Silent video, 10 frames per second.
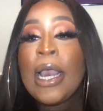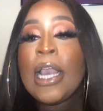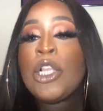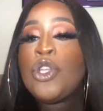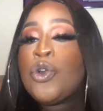
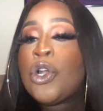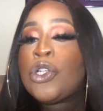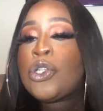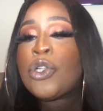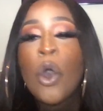endured
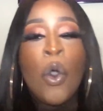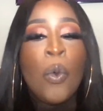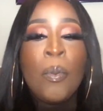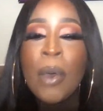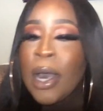so
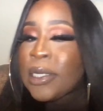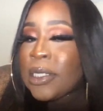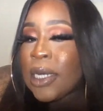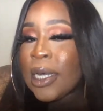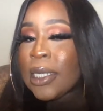
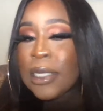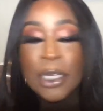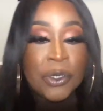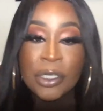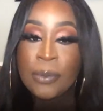much
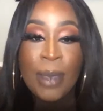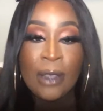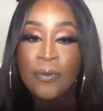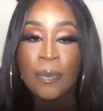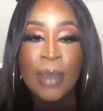
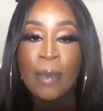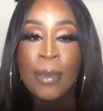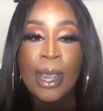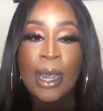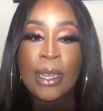disrespect from that
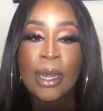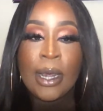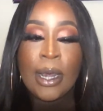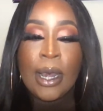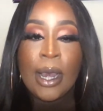man,
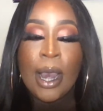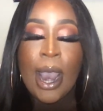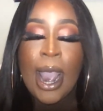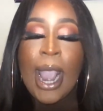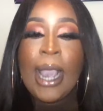
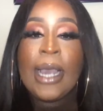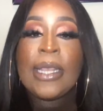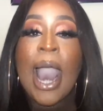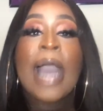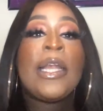and
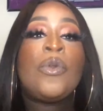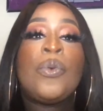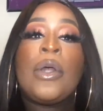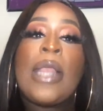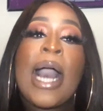I didn't
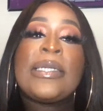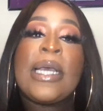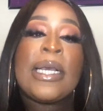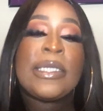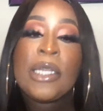realize
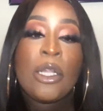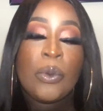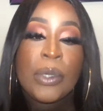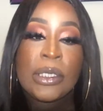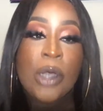it until it
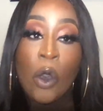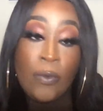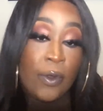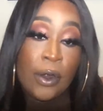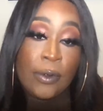was
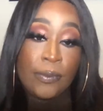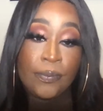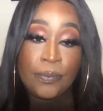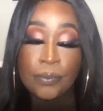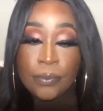over.
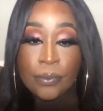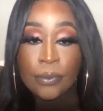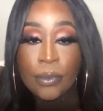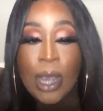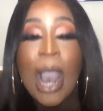
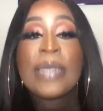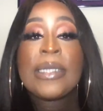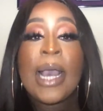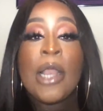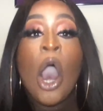I
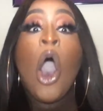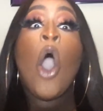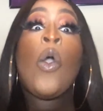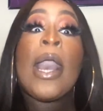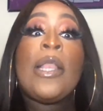said,
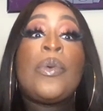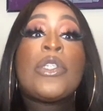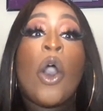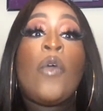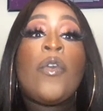oh, and it was
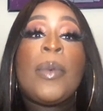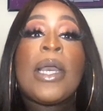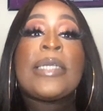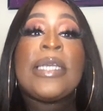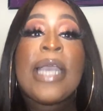over
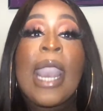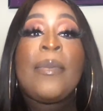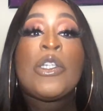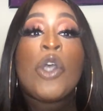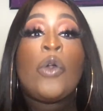because he came
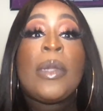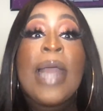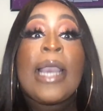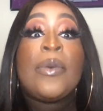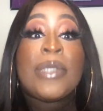and told me
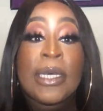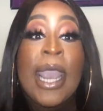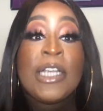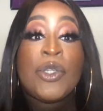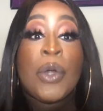that he was
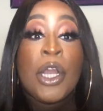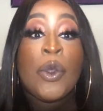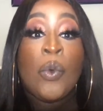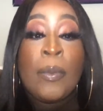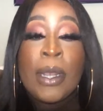engaged to another
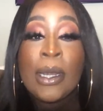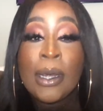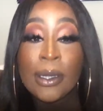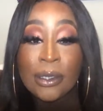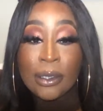woman.
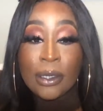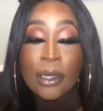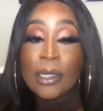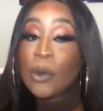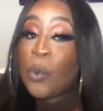
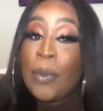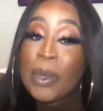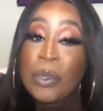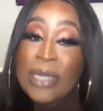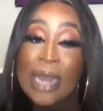The woman
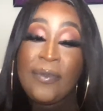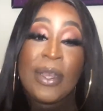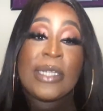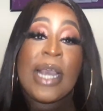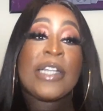was not even
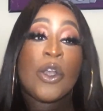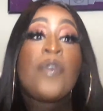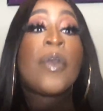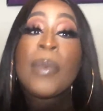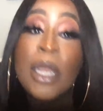his
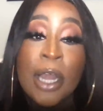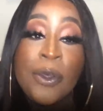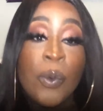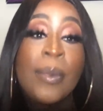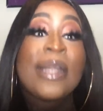ex-girlfriend, but
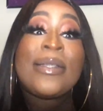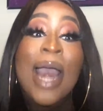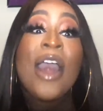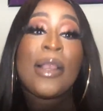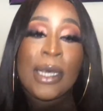another woman
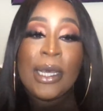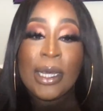entirely.